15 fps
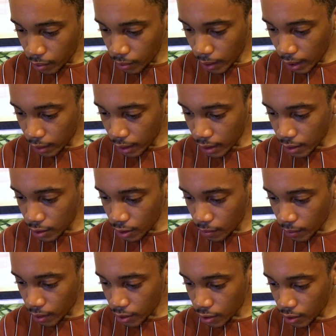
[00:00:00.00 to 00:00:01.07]
out their
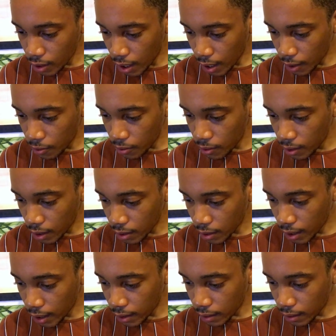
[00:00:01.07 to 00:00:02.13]
stomachs so that I could not
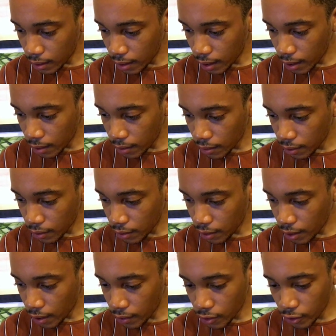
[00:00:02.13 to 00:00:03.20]
tighten their
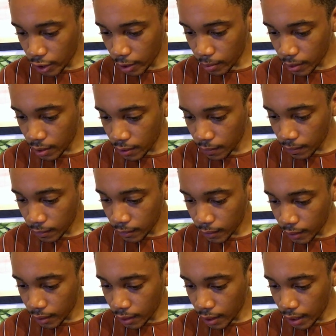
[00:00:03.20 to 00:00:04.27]
girth straps.
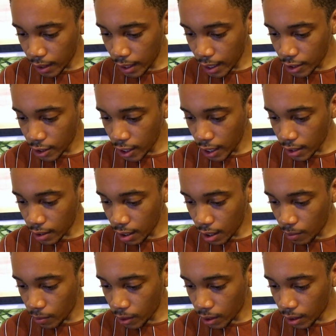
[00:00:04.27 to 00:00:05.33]
I lashed Kay's
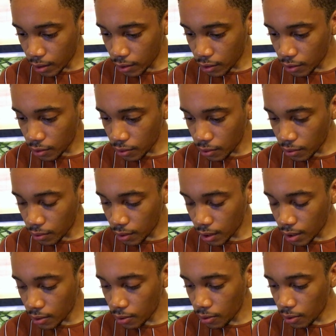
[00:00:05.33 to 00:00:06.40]
armour onto
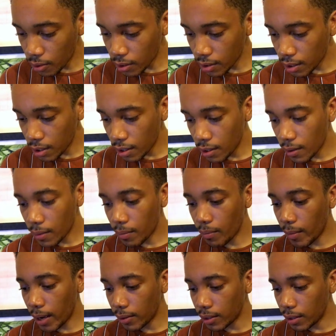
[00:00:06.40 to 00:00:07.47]
his horse,
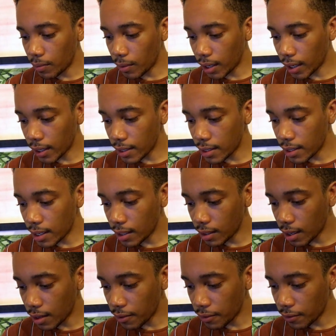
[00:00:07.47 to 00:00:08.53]
mounted mine and set
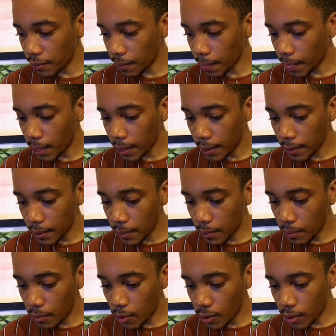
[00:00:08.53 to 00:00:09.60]
off.
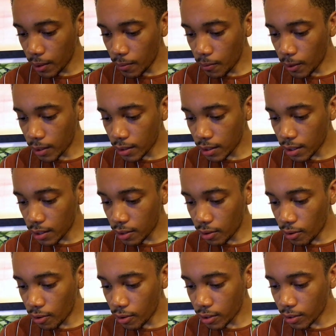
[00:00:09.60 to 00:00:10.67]
More than once his
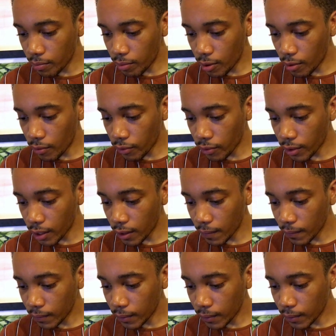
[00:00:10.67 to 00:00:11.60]
horse broke free